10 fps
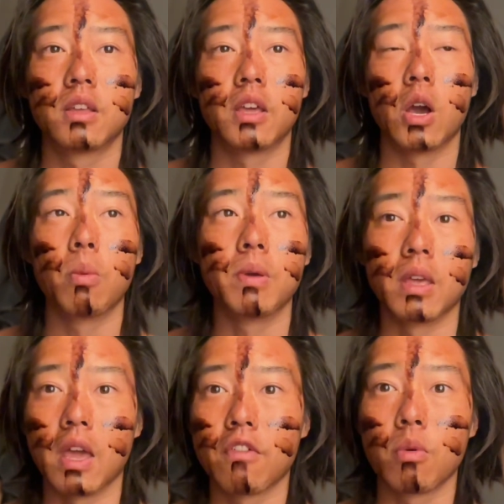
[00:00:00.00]
helping
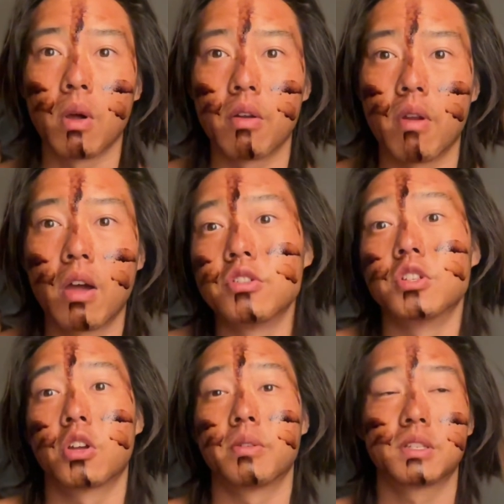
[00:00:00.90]
everyone around you. It's
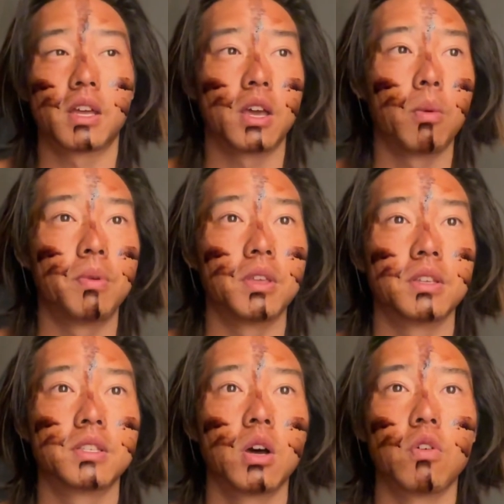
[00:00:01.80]
going to start helping
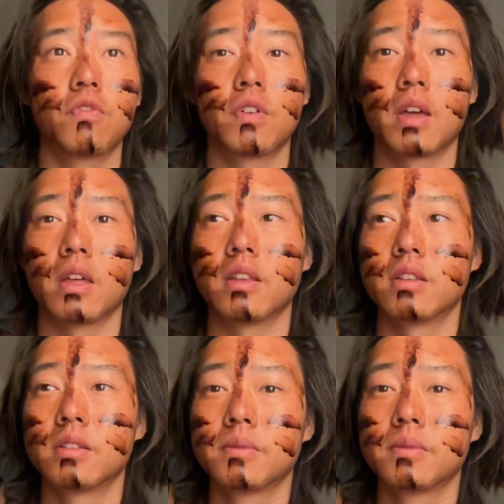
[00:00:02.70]
yourself. And